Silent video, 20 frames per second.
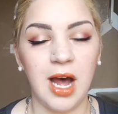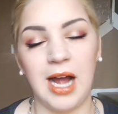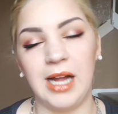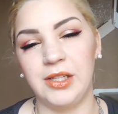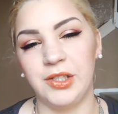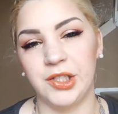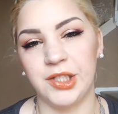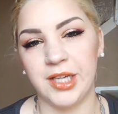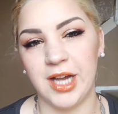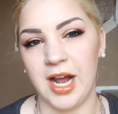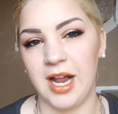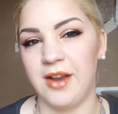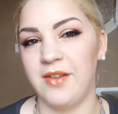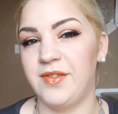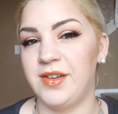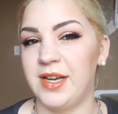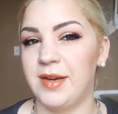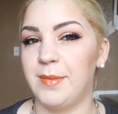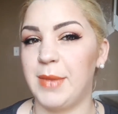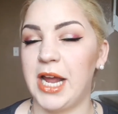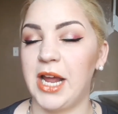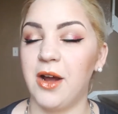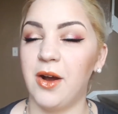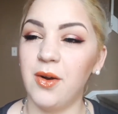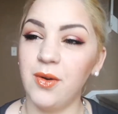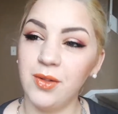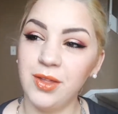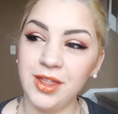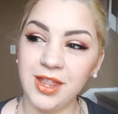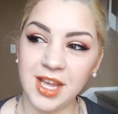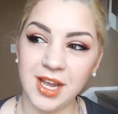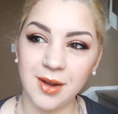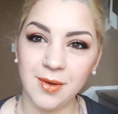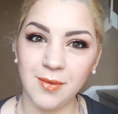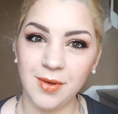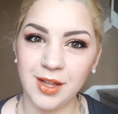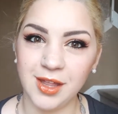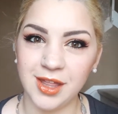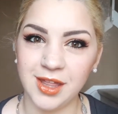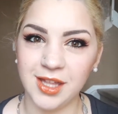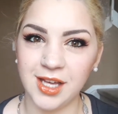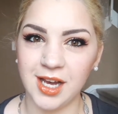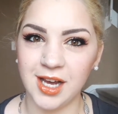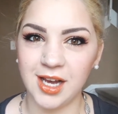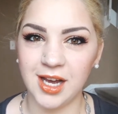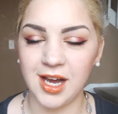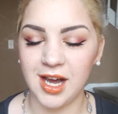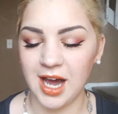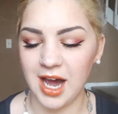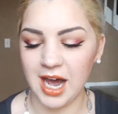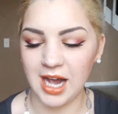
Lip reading: I just kind of did my own thing with the